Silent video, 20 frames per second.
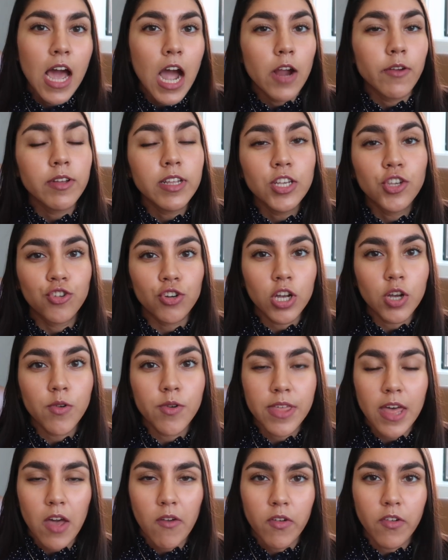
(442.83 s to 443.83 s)
I really struggle
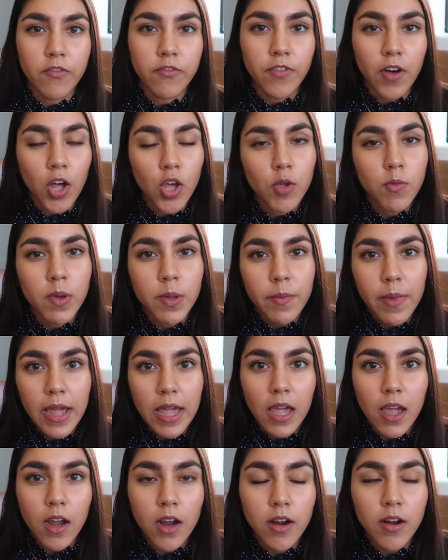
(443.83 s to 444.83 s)
with having volume in my
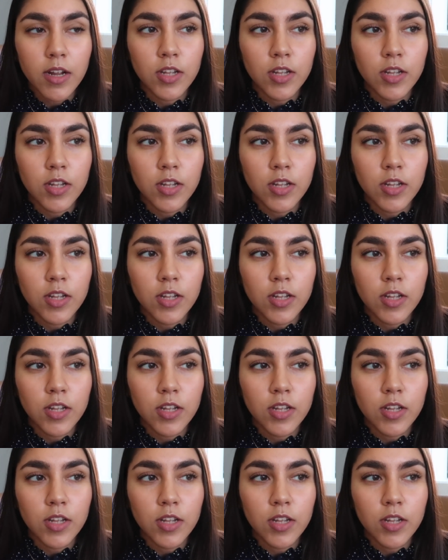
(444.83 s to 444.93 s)
hair,